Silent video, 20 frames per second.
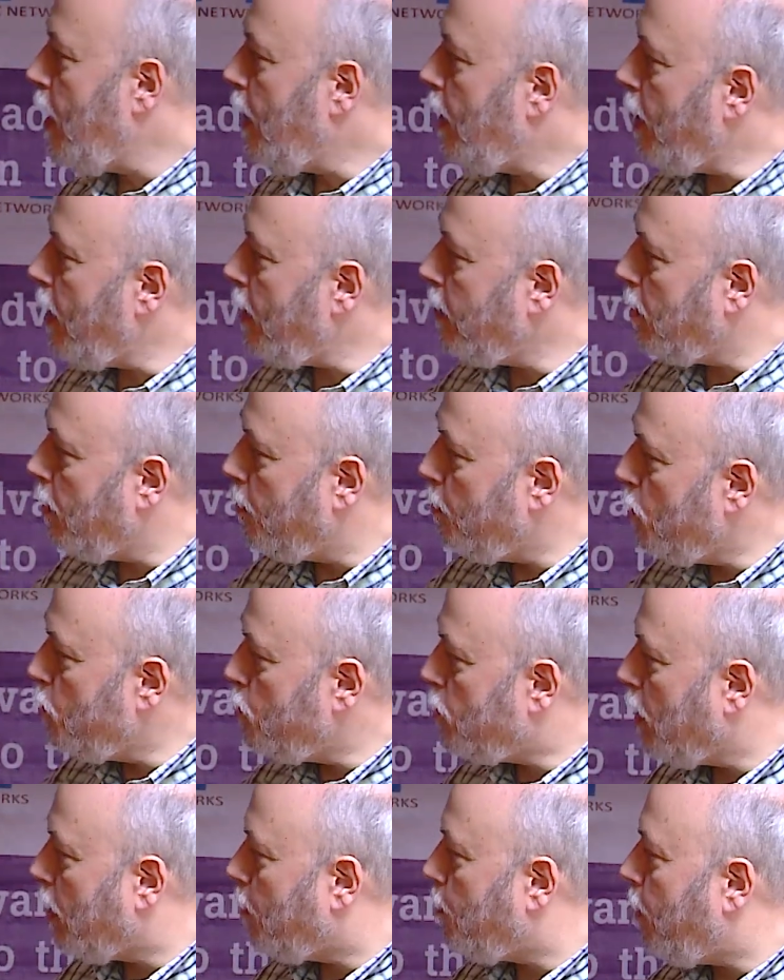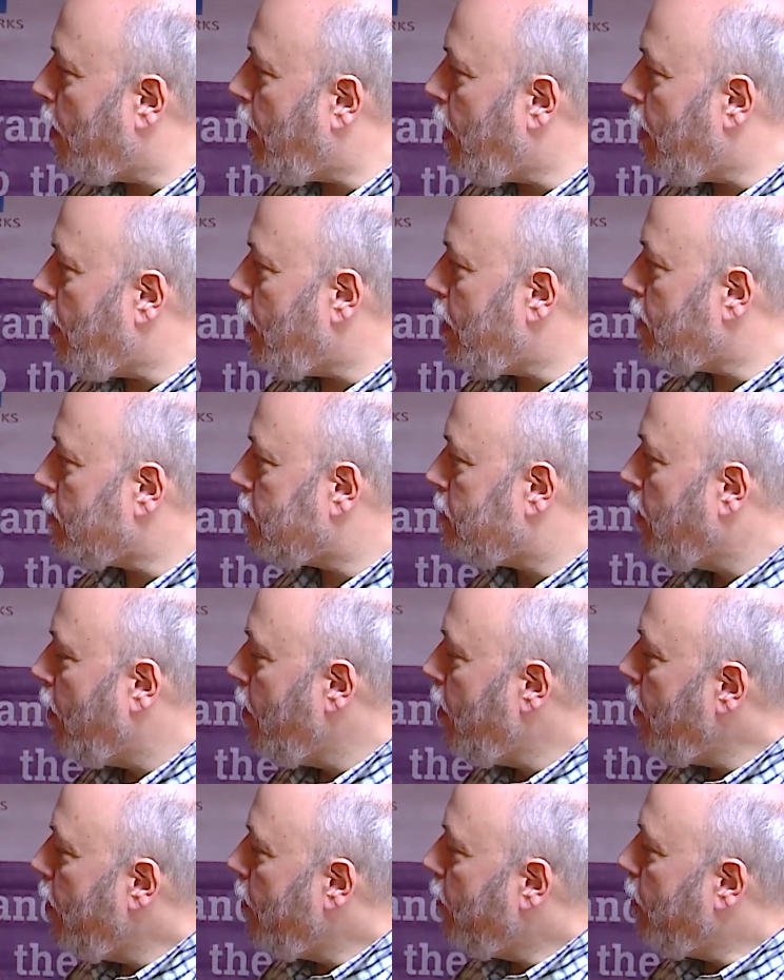like the Music Palace,
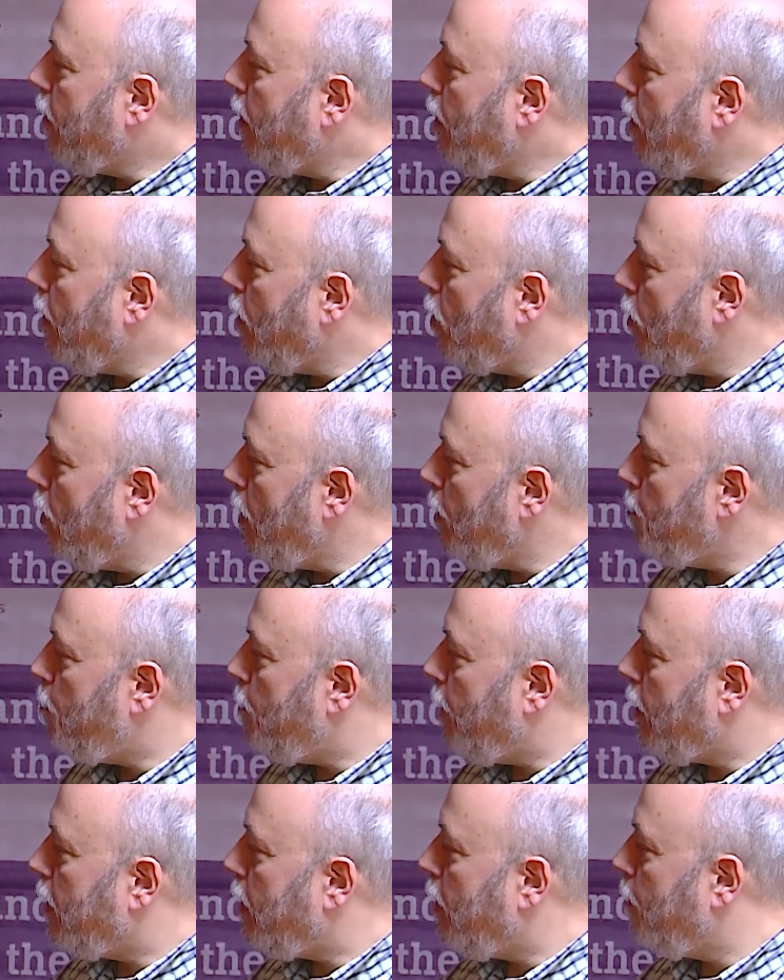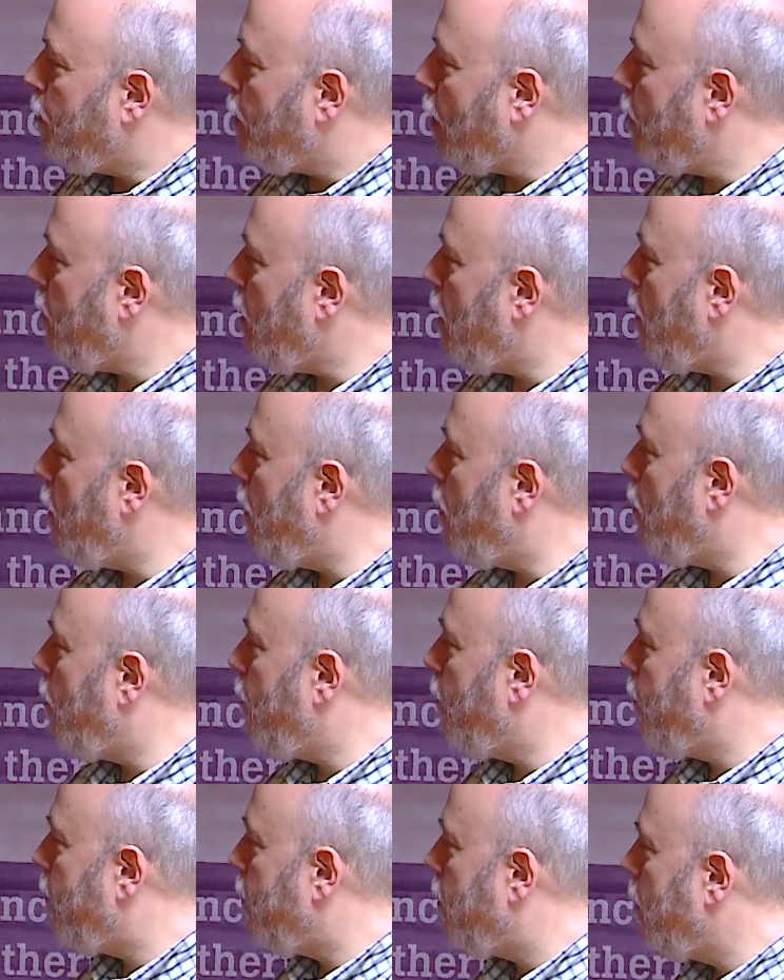the Olympic
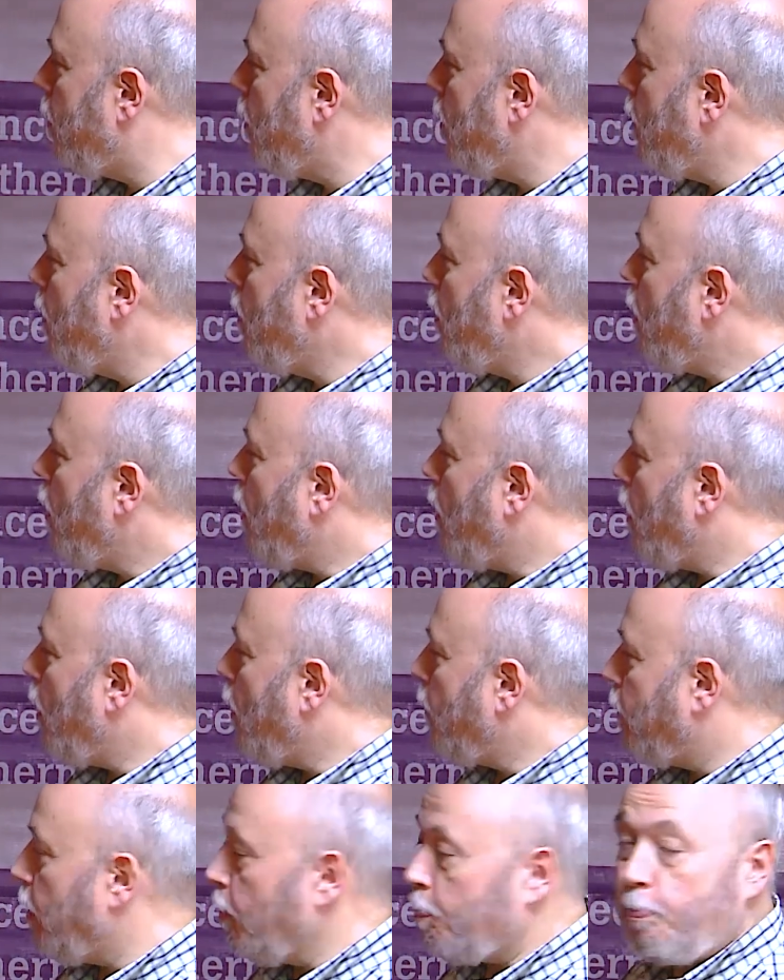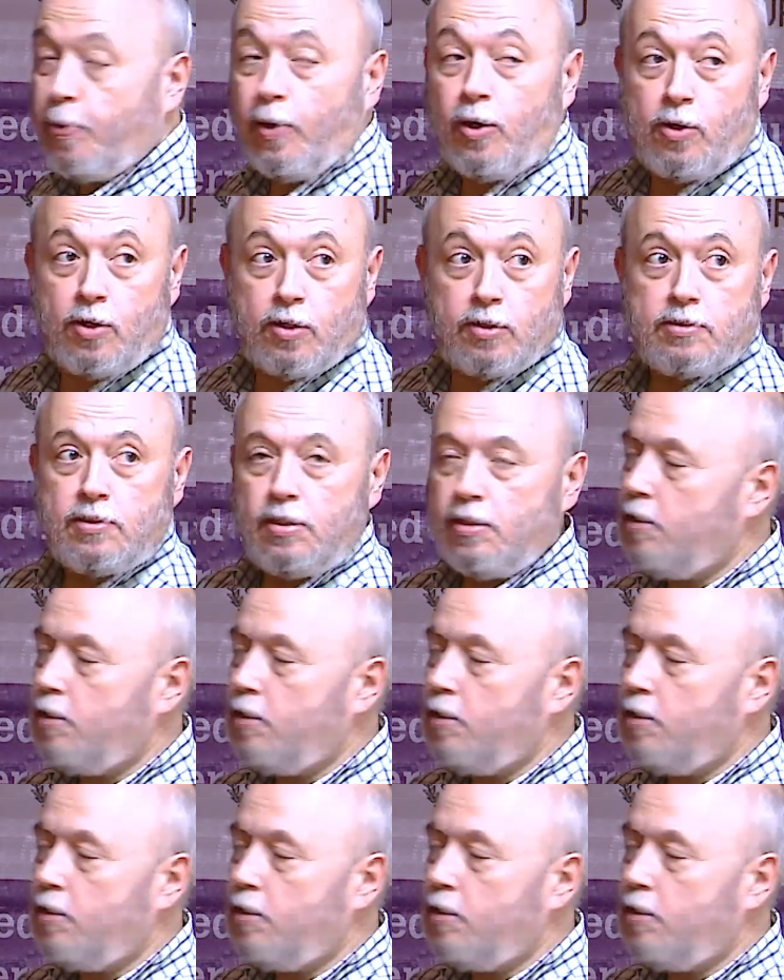Pavilion, the port.